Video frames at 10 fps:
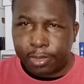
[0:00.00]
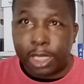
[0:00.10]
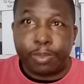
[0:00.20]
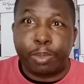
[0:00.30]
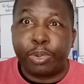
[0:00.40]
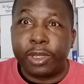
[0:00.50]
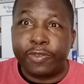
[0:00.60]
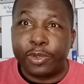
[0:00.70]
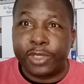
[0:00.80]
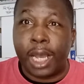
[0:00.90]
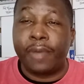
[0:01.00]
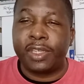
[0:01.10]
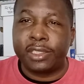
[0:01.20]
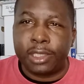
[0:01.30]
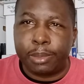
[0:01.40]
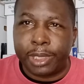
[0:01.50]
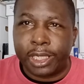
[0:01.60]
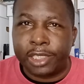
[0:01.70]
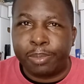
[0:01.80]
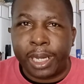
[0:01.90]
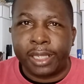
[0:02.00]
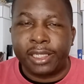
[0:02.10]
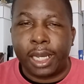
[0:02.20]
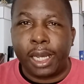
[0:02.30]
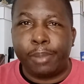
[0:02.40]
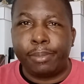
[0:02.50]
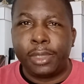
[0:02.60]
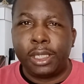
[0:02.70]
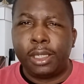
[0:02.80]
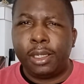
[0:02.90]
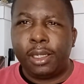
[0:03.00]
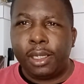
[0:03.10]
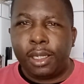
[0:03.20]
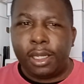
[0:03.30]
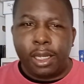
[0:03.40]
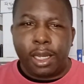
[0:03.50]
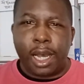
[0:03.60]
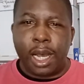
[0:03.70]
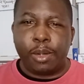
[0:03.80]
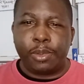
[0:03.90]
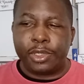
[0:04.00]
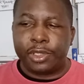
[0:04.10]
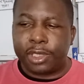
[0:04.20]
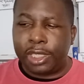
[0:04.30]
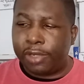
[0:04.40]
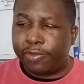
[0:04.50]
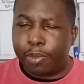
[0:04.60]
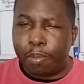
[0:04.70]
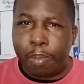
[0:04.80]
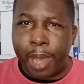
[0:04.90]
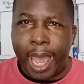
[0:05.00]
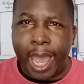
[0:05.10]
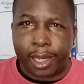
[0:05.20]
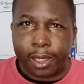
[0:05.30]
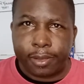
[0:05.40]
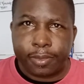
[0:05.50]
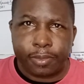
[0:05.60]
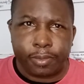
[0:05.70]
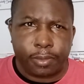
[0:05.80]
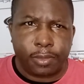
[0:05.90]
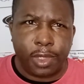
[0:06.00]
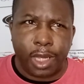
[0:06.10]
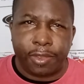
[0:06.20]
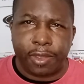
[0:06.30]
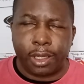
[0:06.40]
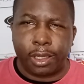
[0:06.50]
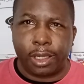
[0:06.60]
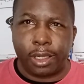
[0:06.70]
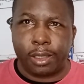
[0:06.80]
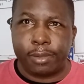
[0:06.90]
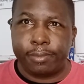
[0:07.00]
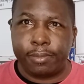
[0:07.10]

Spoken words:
keep the previews, obviously, because by the time I was even back, I think 2